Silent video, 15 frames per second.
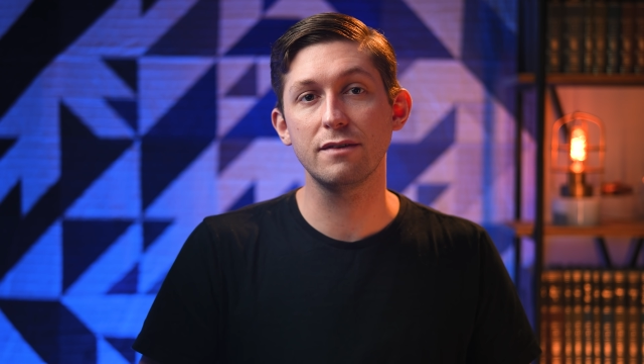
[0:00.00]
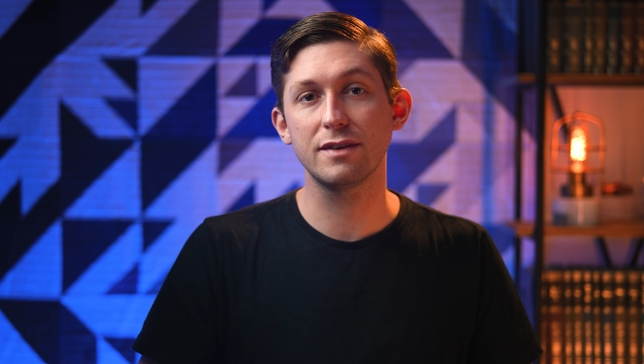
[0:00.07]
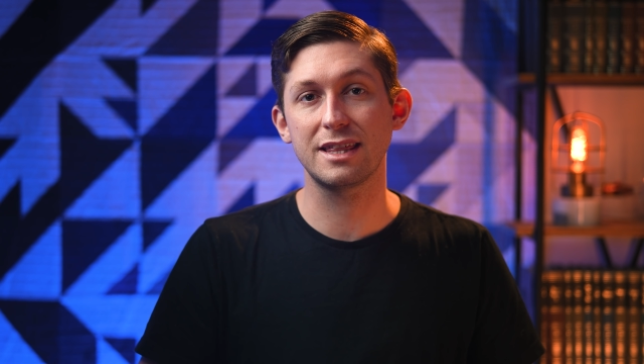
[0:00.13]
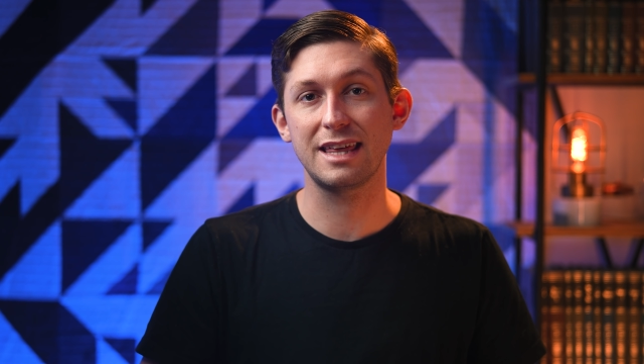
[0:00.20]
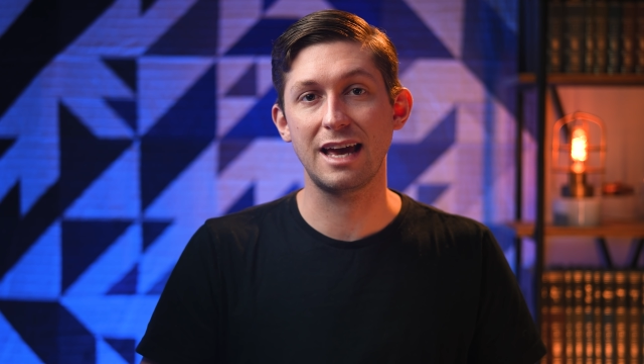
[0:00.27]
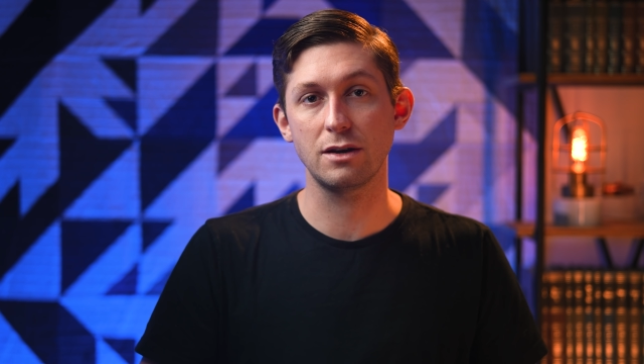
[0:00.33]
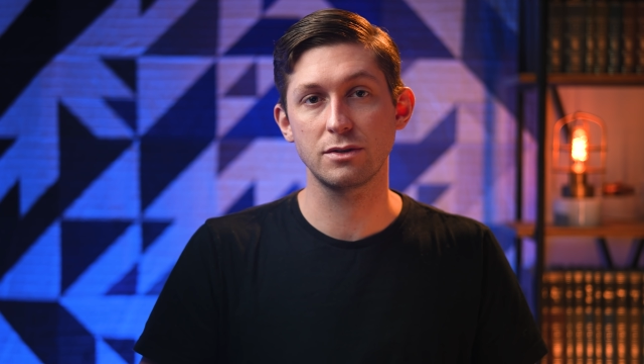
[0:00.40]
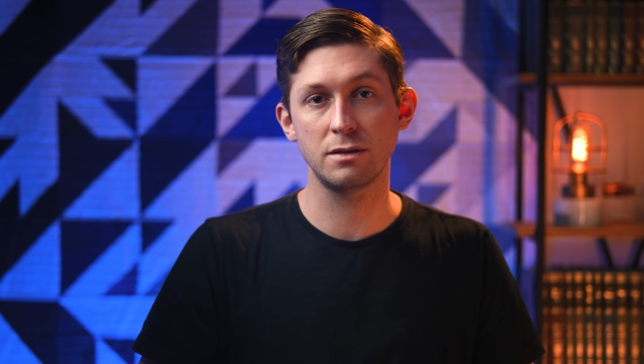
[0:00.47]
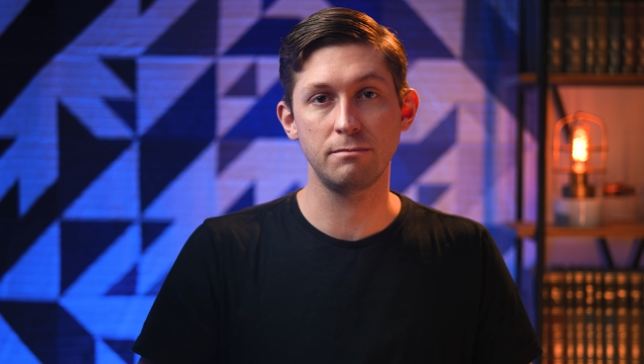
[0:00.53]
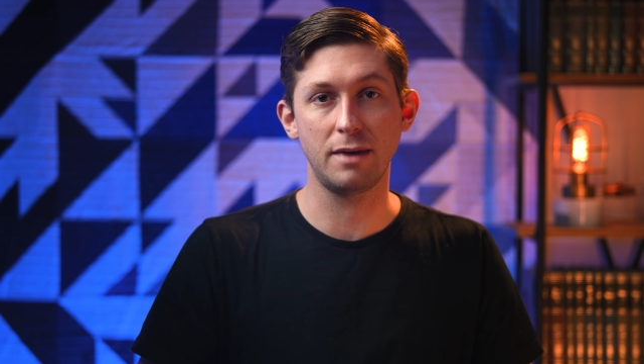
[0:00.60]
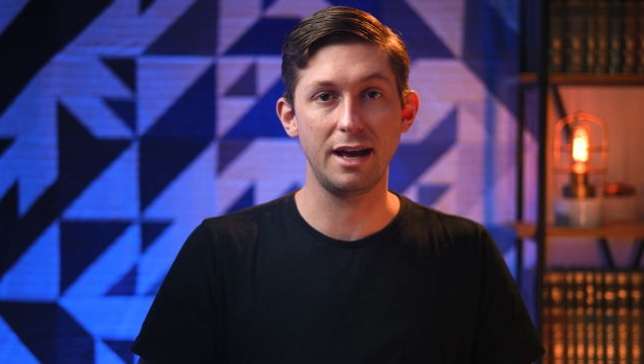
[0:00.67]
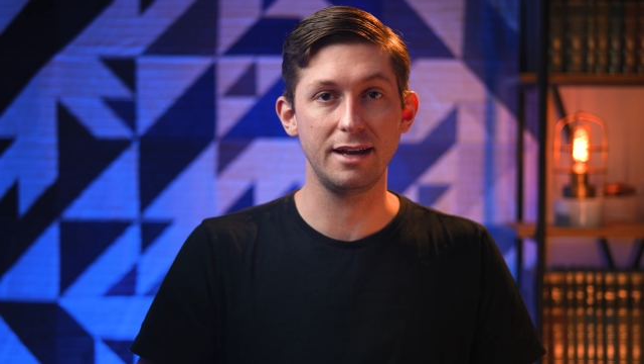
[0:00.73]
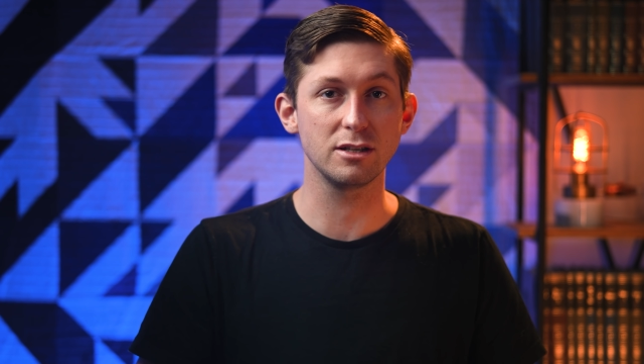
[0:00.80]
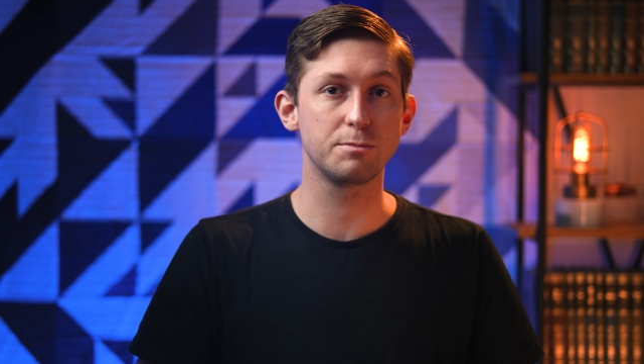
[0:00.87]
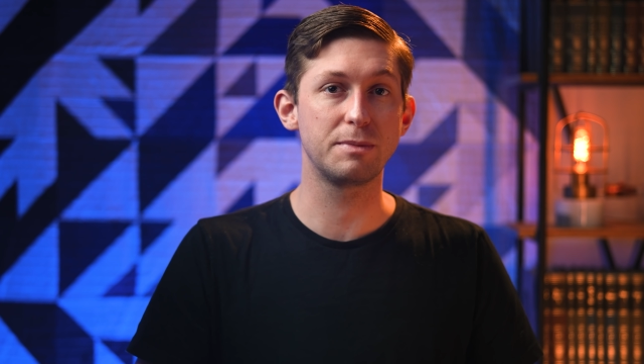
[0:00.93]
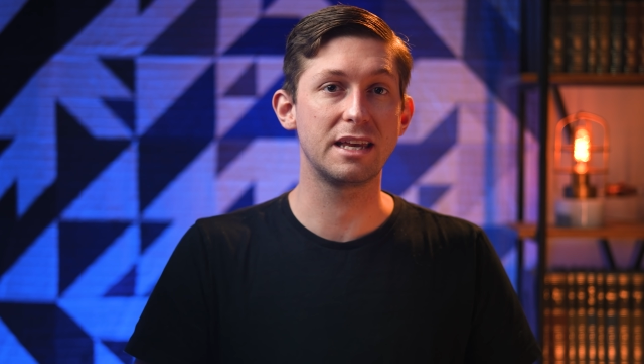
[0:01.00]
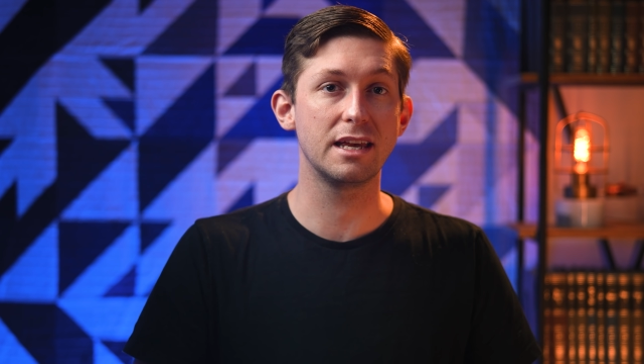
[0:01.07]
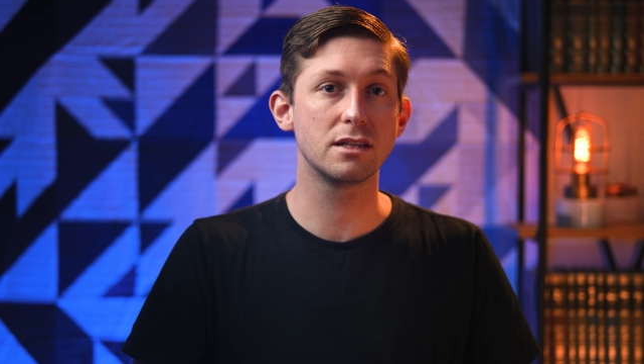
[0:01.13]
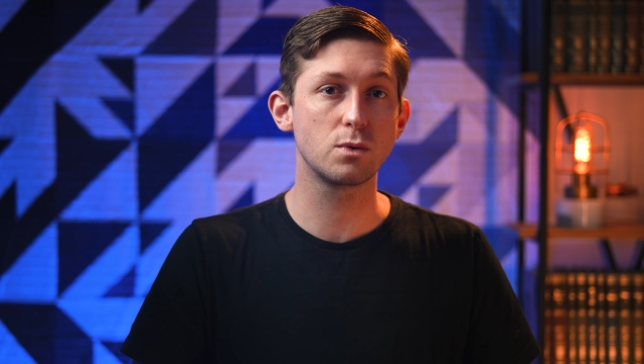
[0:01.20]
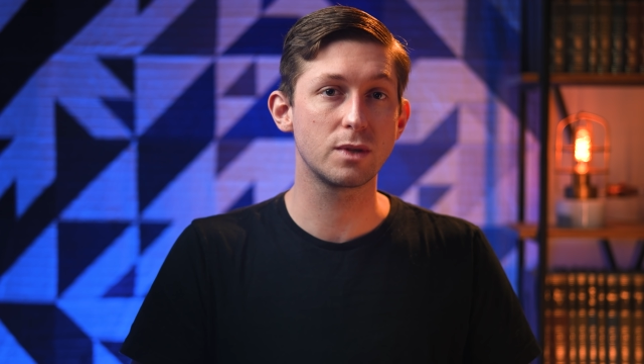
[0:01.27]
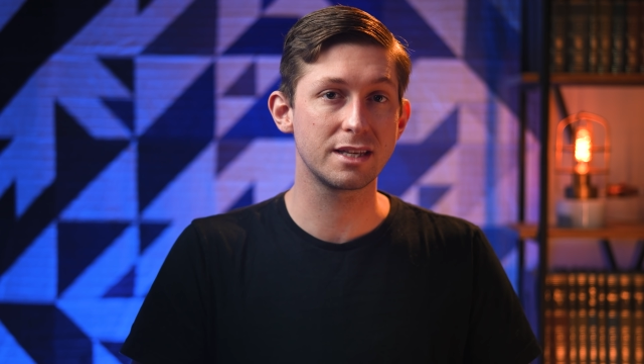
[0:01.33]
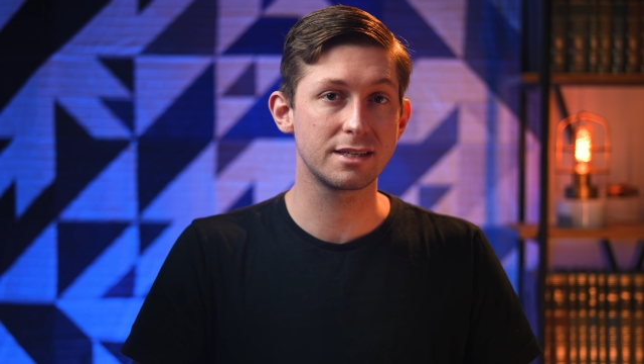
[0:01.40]
1,000 miles
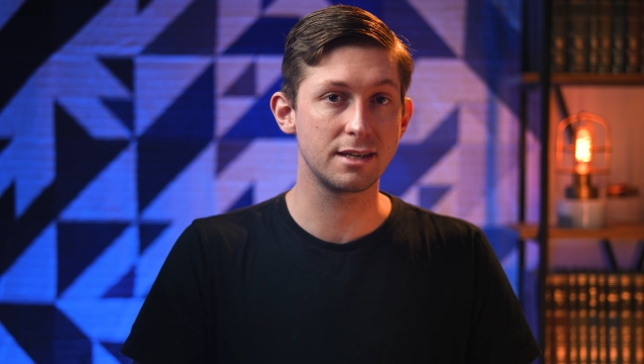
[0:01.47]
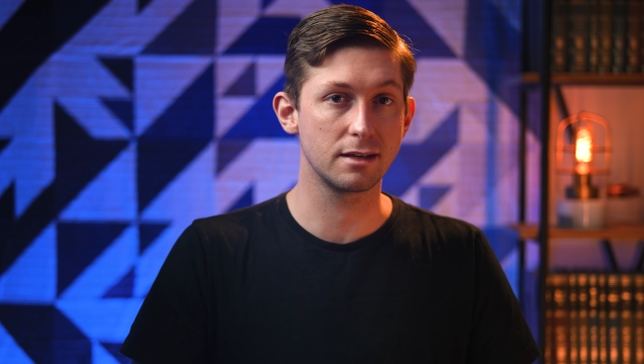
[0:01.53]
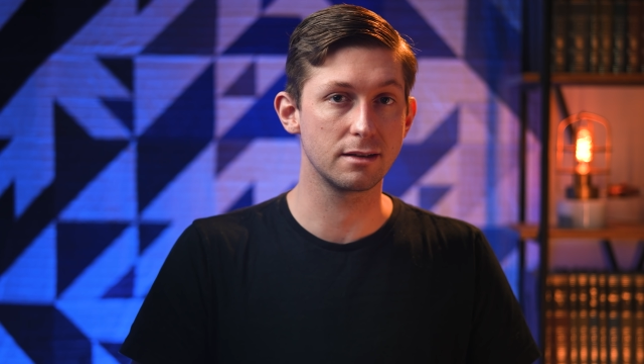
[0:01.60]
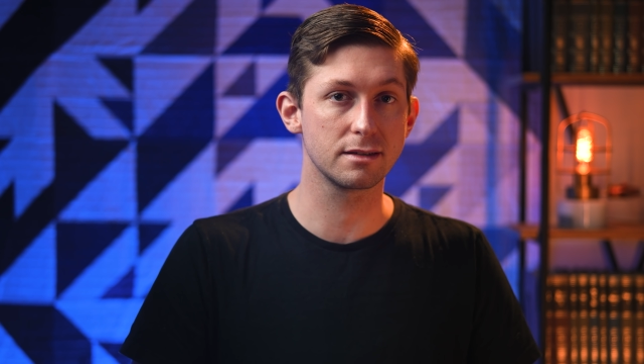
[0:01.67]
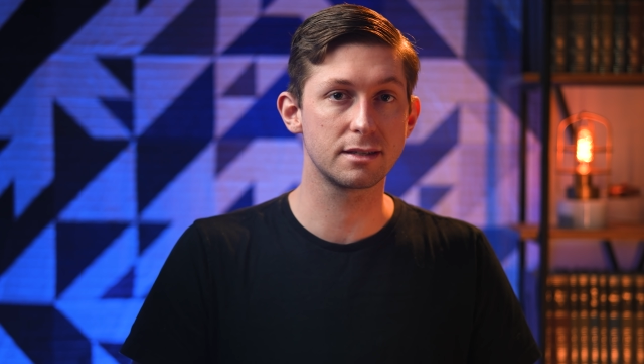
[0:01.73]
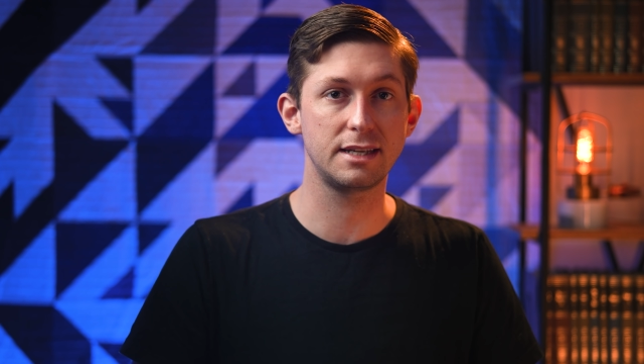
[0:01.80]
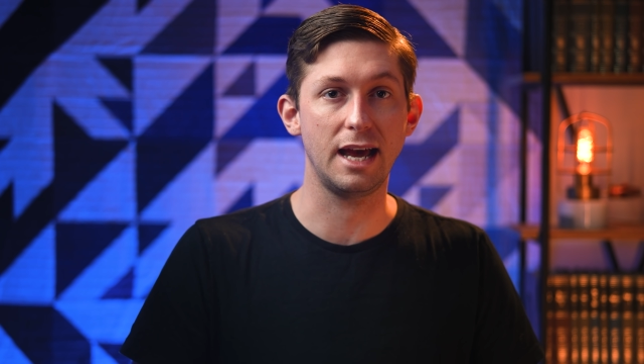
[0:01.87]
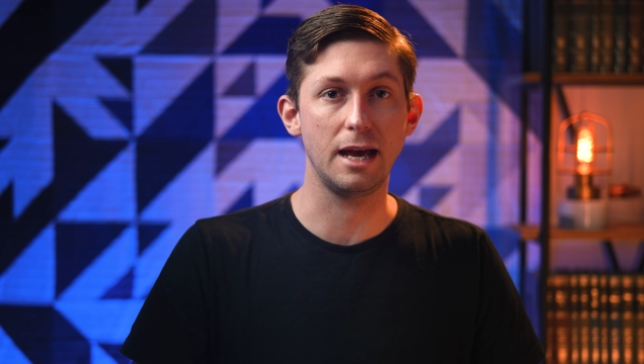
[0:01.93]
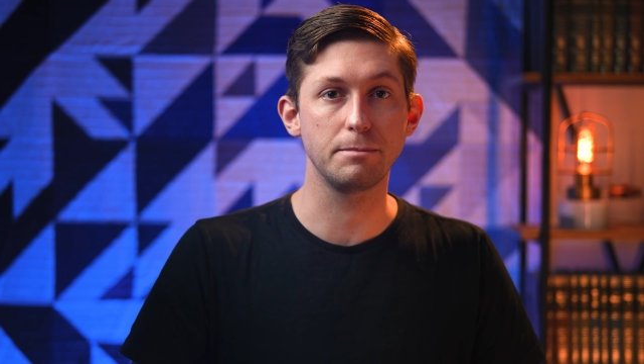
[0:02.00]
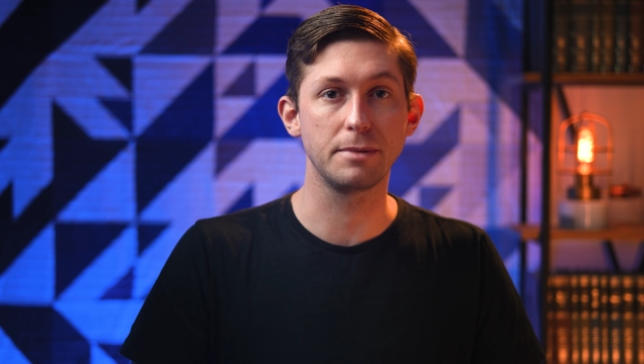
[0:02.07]
begins with a single step,